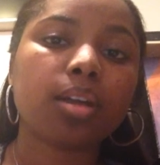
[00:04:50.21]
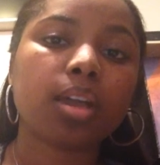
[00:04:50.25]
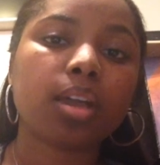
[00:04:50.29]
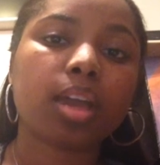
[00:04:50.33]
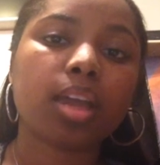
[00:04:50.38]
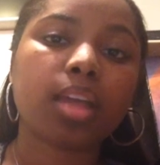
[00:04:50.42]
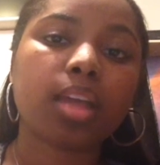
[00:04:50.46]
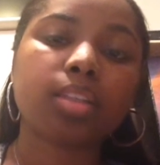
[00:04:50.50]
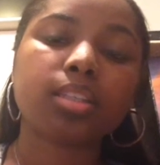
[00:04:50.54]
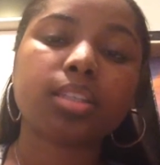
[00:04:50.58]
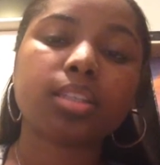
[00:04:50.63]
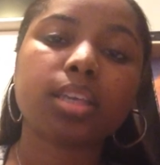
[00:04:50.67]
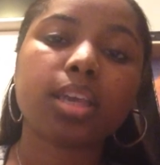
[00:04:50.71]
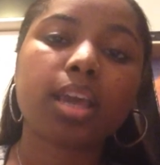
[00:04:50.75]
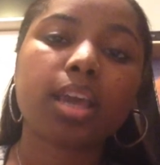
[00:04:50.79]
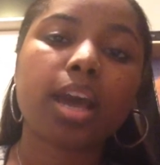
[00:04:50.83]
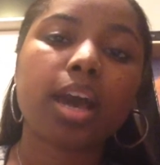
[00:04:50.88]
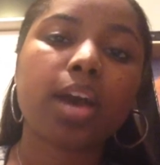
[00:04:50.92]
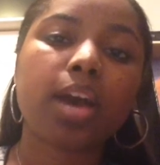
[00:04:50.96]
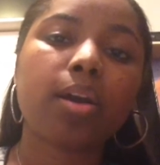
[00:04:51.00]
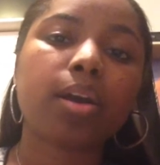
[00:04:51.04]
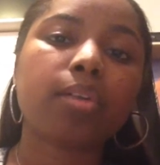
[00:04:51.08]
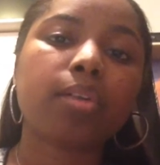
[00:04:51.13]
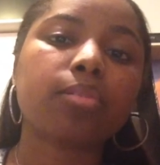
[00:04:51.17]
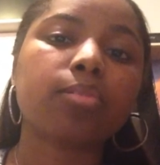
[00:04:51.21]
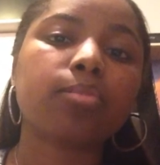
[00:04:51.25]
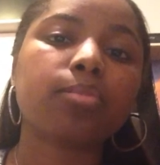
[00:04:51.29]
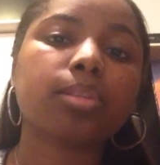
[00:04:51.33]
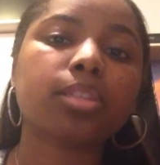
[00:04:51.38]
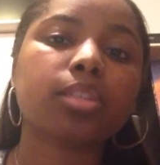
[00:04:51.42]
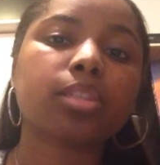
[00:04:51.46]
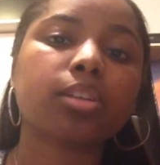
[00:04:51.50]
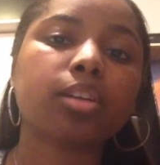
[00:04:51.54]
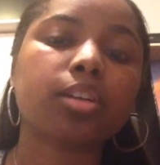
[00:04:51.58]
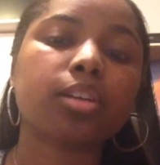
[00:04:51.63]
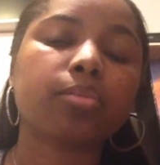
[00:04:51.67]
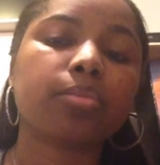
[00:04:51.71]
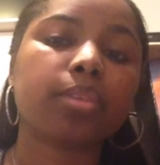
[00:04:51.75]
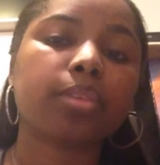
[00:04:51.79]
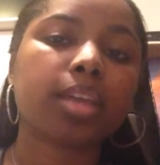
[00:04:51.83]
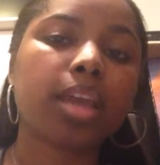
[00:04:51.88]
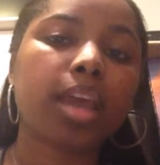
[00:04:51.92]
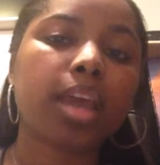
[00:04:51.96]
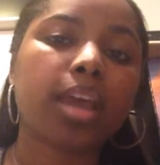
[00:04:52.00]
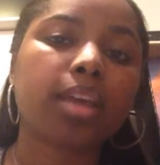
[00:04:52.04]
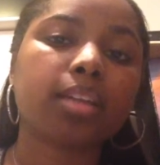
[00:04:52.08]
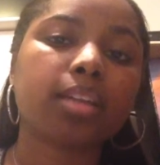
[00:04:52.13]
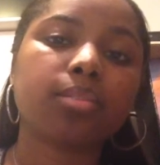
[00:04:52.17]
and see how everyone's going to
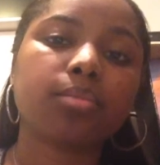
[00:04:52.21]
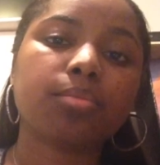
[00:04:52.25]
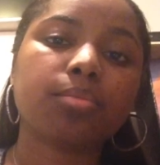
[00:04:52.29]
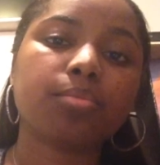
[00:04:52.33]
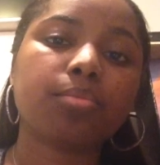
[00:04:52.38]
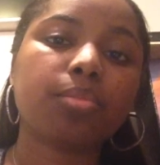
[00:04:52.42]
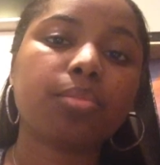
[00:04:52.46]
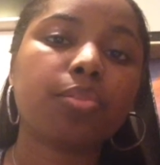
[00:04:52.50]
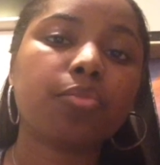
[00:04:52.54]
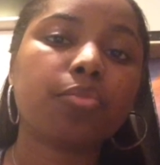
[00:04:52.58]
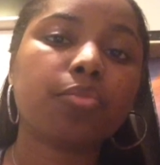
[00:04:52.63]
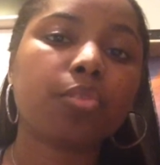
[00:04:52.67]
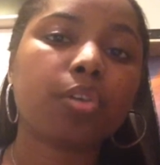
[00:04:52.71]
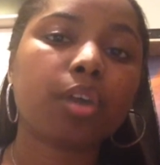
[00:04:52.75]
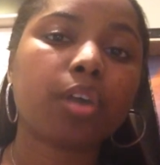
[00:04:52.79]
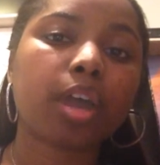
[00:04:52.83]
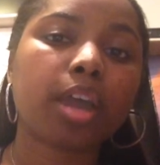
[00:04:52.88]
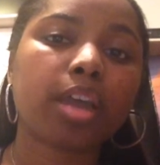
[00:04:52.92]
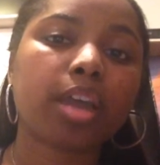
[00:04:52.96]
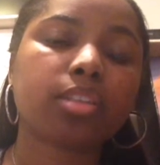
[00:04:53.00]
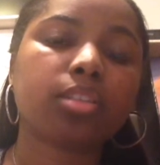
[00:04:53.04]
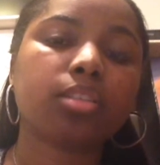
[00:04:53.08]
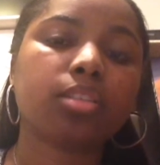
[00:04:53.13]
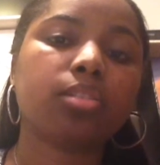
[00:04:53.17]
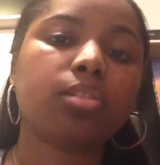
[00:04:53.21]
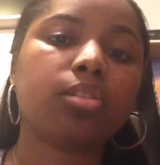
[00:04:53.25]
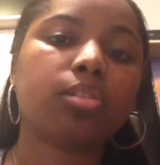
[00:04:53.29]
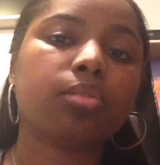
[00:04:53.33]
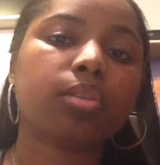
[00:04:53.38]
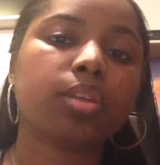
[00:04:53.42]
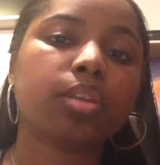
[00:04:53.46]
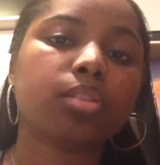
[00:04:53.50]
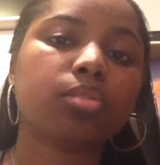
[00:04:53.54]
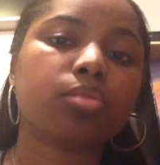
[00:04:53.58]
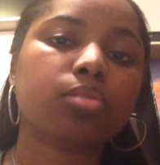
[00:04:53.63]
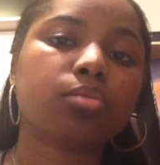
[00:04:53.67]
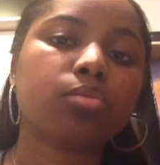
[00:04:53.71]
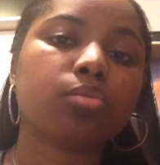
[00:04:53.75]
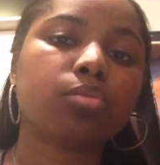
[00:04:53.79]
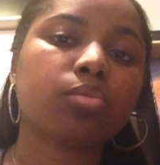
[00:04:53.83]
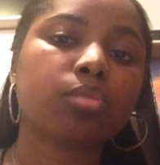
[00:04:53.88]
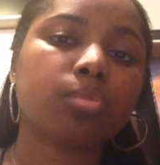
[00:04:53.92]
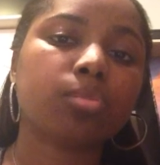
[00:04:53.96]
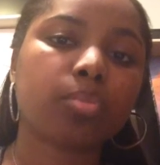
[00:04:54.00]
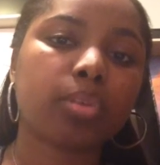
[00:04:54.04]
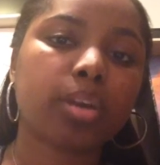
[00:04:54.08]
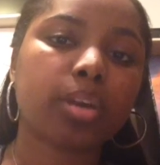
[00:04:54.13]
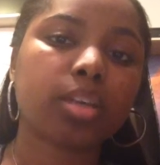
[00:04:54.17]
react before actually going through
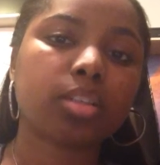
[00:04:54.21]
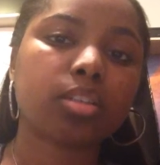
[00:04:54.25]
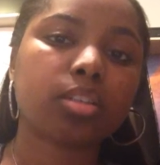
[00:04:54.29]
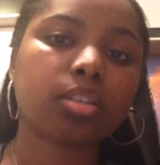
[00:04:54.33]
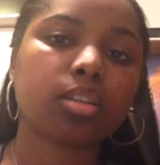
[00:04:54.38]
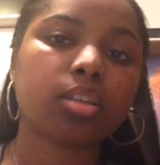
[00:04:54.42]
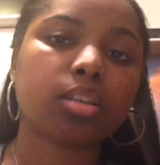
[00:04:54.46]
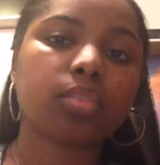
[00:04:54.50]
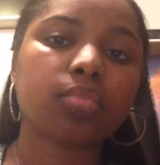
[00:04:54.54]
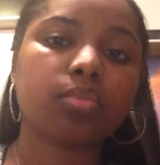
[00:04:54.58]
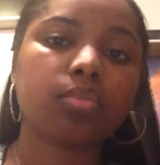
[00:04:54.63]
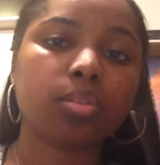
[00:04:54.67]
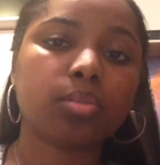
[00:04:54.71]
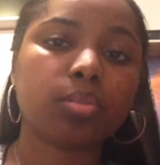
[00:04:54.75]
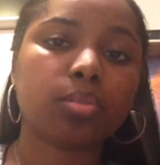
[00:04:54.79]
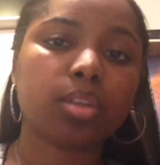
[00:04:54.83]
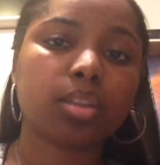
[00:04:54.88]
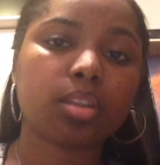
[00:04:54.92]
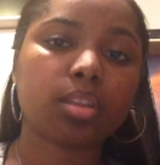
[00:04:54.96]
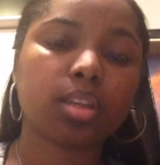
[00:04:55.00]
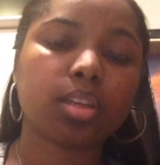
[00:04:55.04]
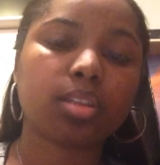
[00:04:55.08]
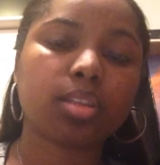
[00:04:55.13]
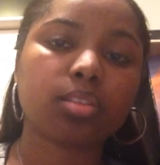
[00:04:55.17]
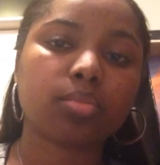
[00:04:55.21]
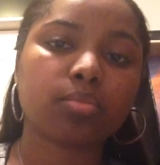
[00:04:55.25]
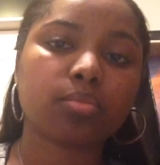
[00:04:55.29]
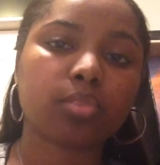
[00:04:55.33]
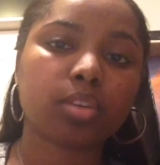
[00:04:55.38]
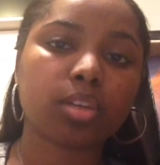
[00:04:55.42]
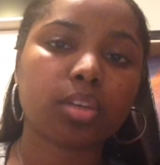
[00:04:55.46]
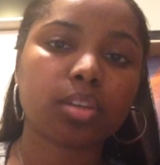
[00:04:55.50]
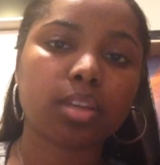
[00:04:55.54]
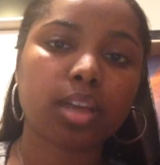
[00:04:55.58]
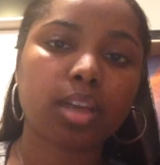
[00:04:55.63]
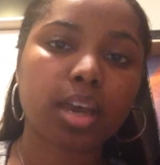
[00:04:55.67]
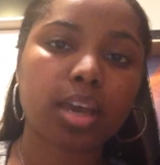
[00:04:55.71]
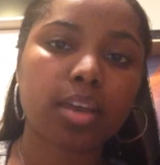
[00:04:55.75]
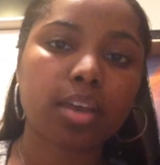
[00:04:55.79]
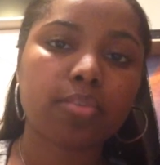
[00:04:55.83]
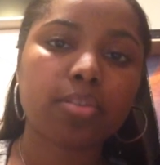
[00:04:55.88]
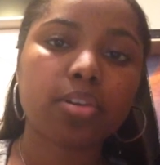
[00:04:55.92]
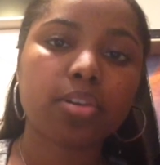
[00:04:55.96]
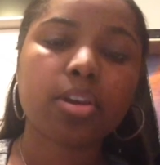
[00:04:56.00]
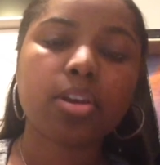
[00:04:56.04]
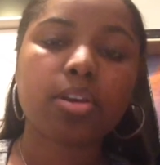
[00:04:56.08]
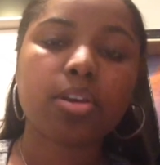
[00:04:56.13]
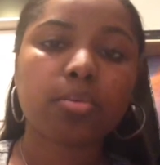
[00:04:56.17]
the pressure of doing things in real life
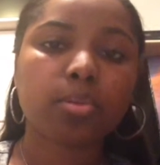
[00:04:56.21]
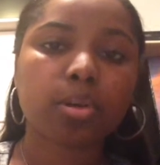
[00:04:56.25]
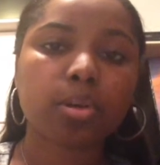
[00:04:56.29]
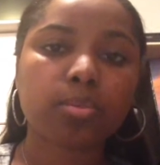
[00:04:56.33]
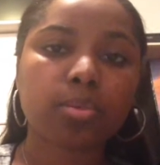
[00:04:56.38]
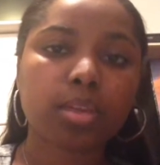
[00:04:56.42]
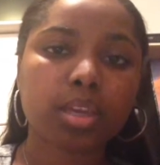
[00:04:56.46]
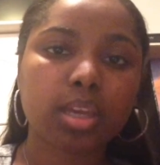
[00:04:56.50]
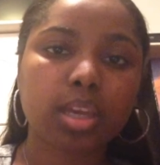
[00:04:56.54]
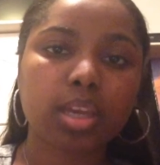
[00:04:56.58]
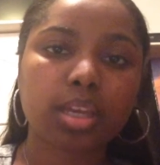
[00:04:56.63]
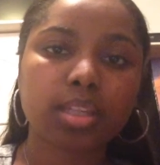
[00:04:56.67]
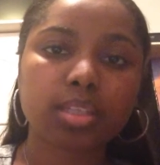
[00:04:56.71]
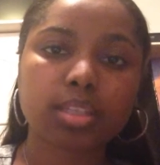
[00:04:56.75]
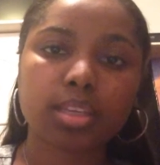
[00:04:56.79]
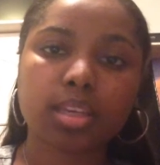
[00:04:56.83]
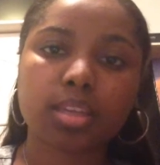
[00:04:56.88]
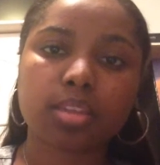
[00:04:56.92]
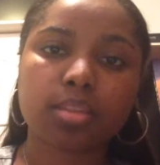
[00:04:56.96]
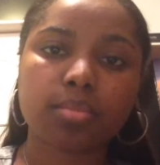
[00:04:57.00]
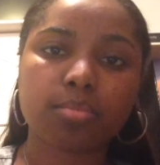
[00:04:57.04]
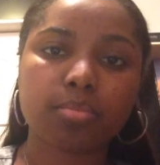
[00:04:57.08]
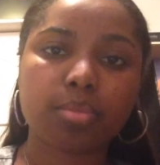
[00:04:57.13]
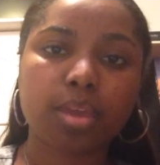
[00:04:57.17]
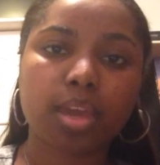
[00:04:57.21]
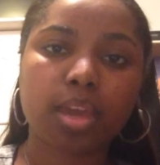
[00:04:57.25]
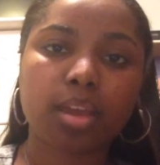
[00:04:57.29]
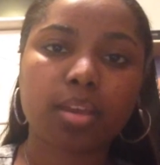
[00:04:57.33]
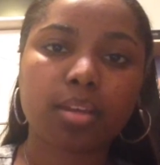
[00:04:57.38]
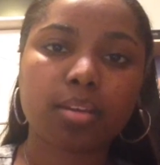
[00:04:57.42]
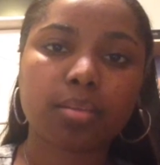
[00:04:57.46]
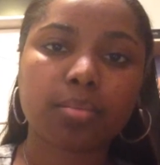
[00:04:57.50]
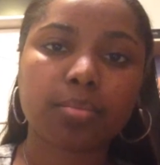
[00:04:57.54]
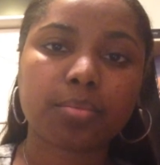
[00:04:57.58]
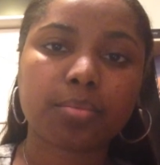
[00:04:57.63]
where we can't take them back.